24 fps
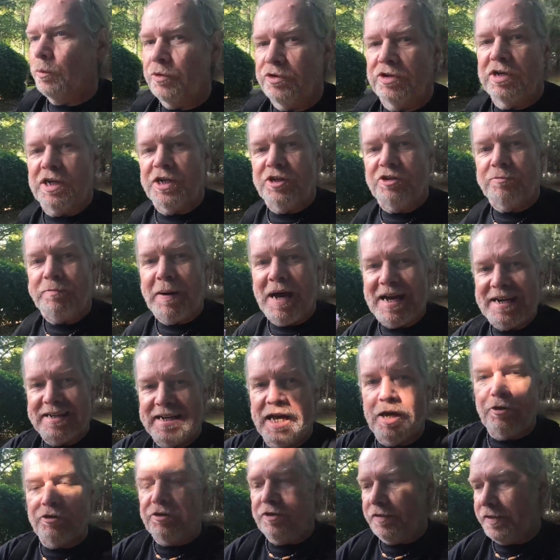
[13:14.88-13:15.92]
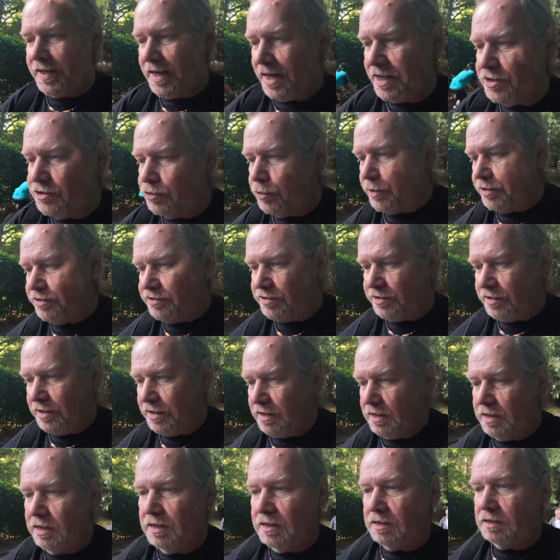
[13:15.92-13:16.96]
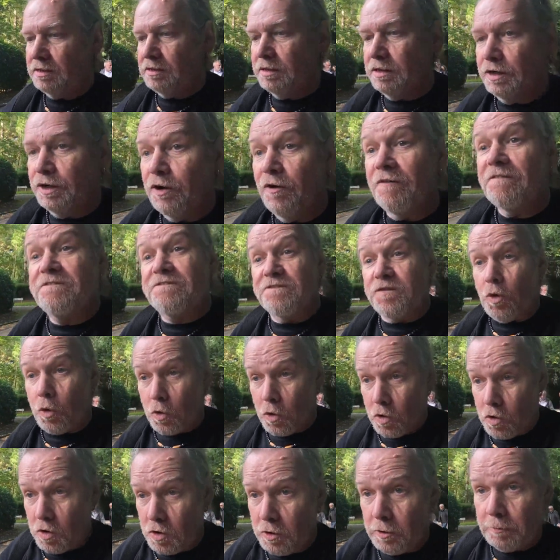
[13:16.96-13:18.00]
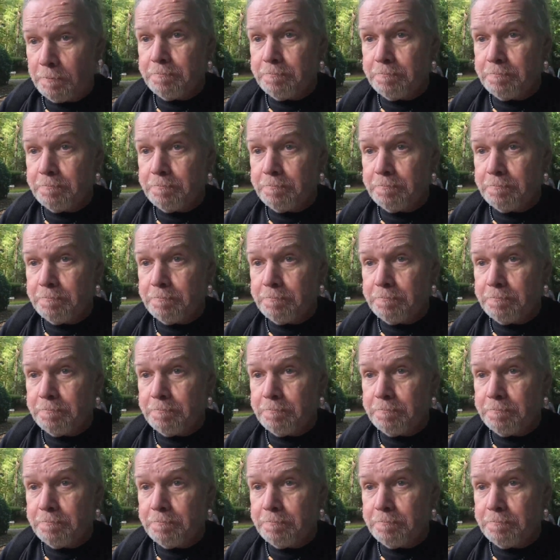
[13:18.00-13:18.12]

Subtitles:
which leads back down to the A24.